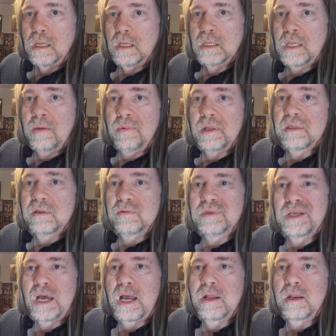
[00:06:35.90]
give me some
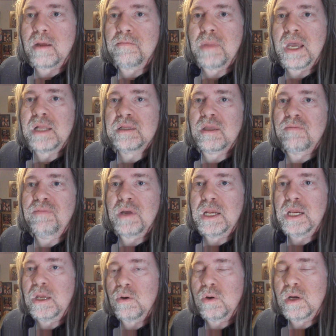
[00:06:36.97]
time to make the
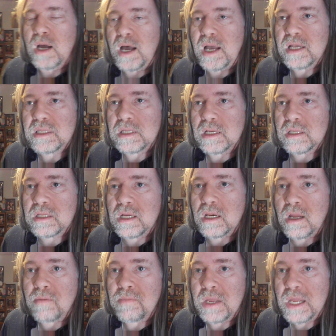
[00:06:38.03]
video, guys. So it's going
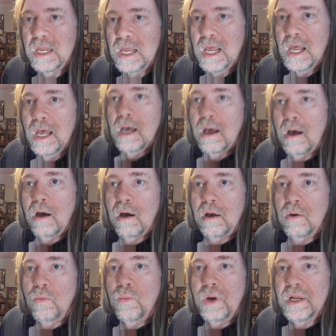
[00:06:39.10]
to be uh,
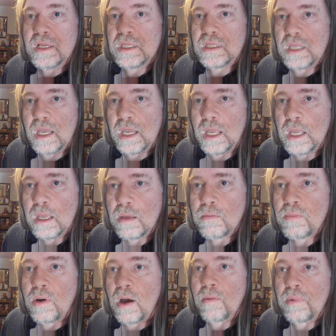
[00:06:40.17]
on Wednesday,
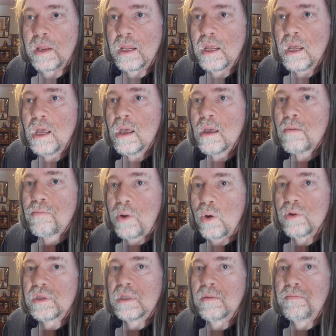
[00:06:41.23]
probably
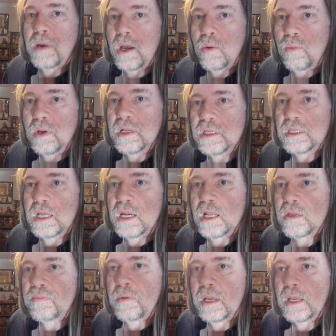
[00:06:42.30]
posted by Wednesday.
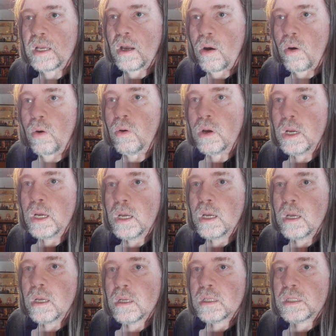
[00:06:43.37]
That's my goal.
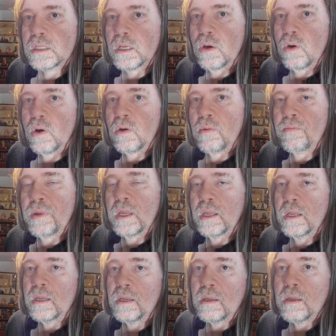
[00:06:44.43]
So it'll be
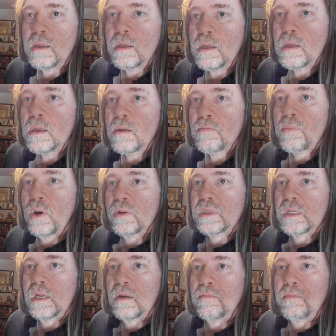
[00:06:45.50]

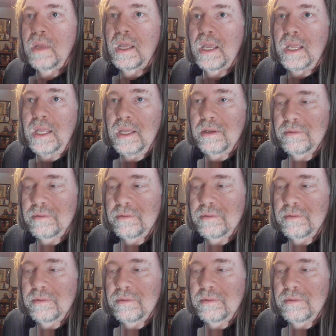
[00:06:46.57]
posted in May.